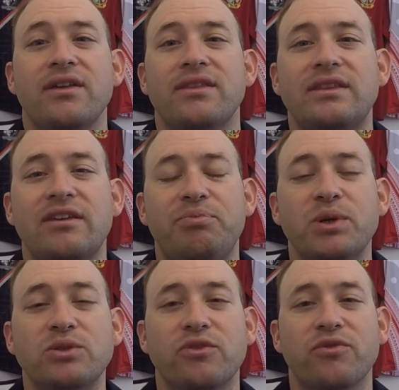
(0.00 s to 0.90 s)
that they
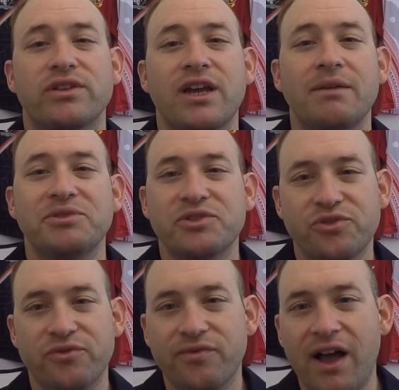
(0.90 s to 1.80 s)
built over time to
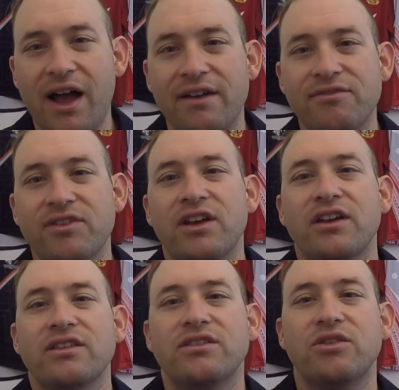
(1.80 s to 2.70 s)
survive
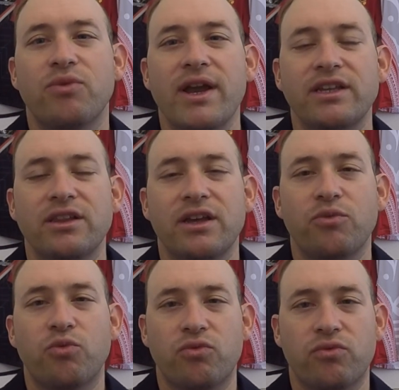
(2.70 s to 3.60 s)
the
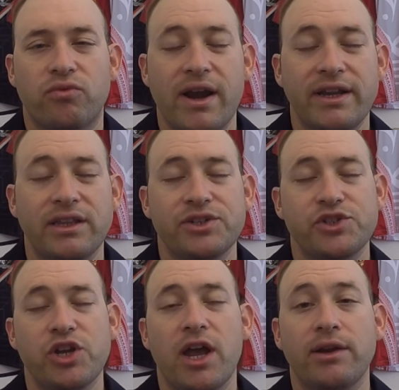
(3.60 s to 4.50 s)

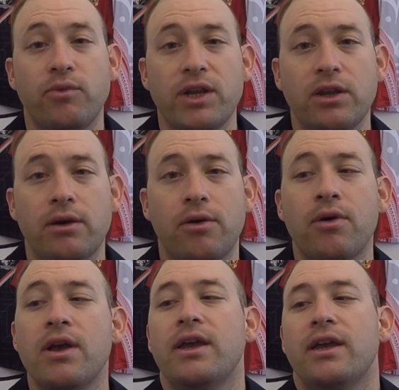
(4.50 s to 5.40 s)
Regulation 9 window
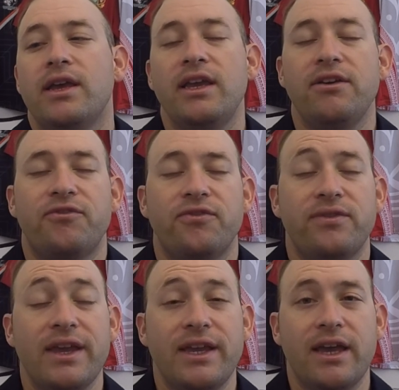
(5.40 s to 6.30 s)
if
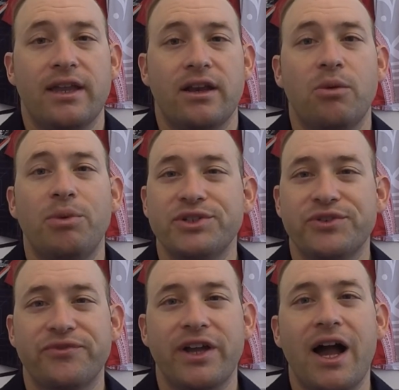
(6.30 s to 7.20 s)
they get a bunch
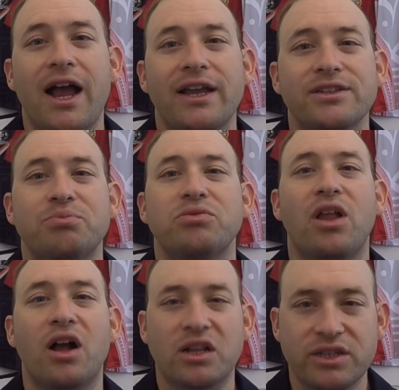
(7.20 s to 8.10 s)
of guys
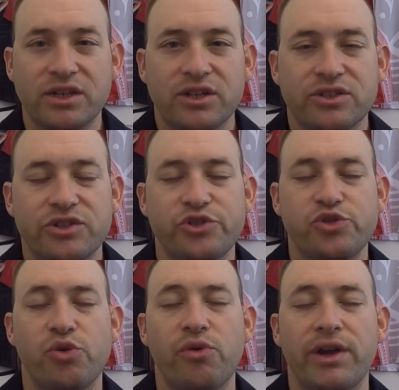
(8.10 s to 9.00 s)
plucked to
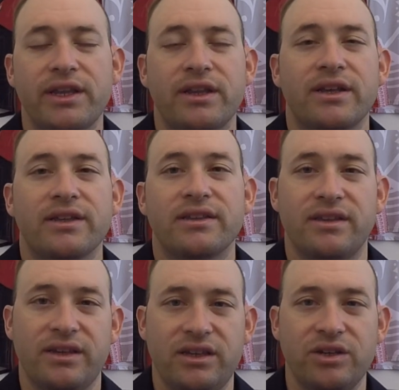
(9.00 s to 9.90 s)
join
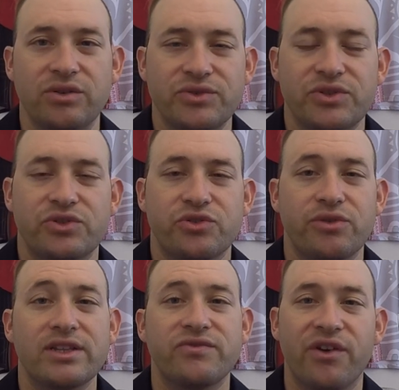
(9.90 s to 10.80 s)
the Eagles. So
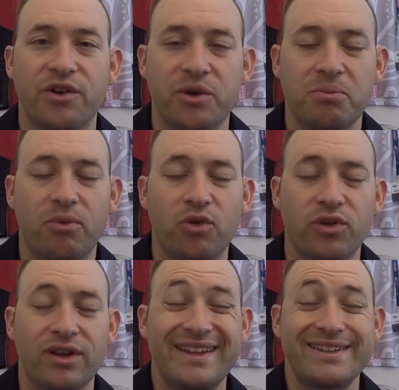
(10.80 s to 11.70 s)
that's very
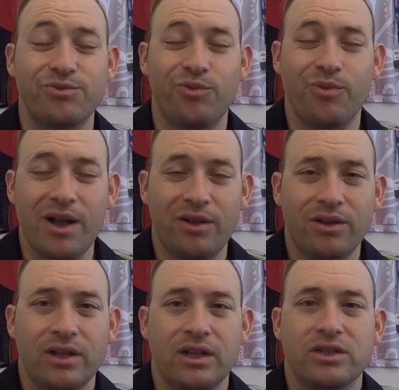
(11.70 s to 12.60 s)
important as well.
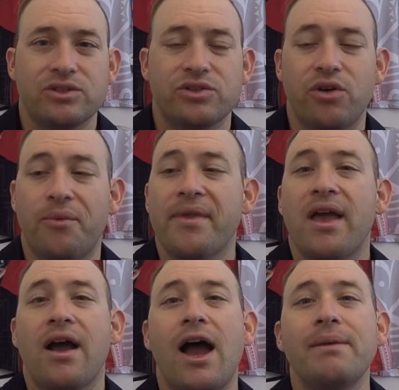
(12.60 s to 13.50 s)
So
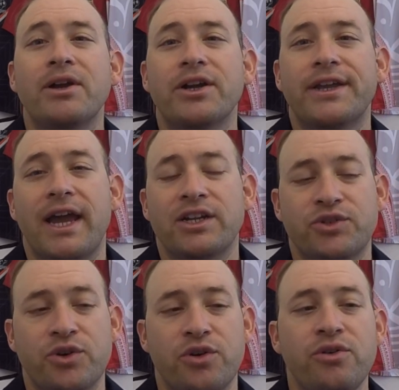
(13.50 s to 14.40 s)
I'm Aaron
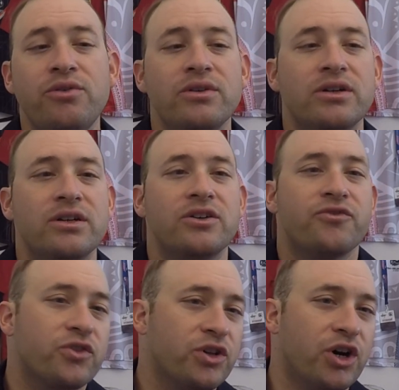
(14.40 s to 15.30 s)
Castro
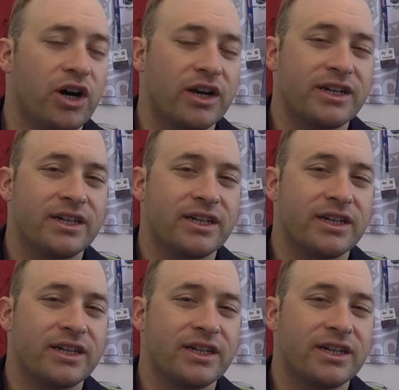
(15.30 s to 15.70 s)
for The Hook.